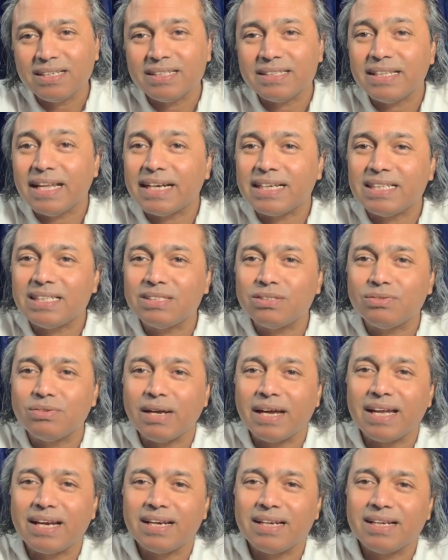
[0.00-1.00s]
that is
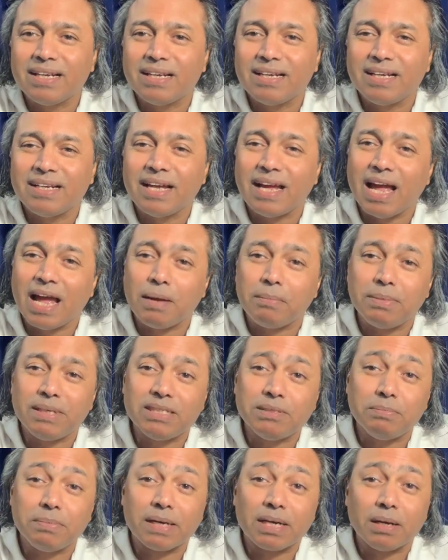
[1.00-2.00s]
where
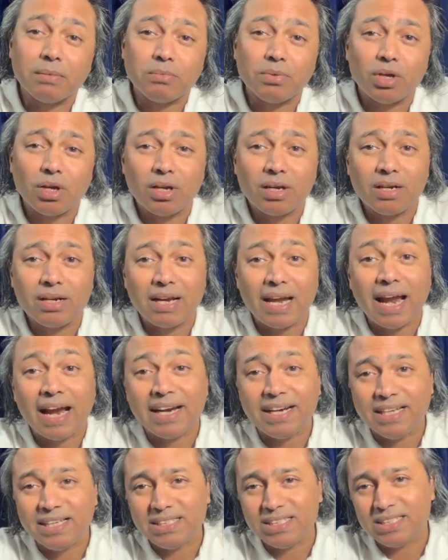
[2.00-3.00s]
habits become your
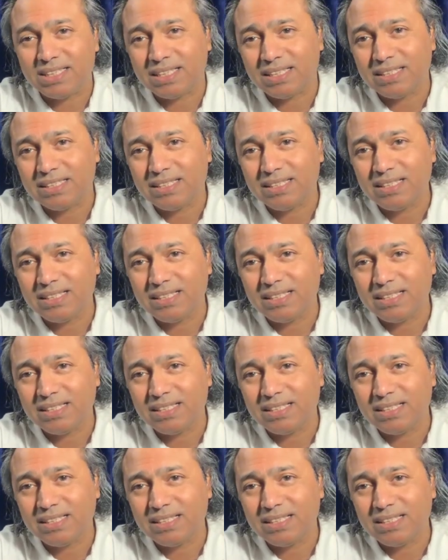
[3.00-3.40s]
addiction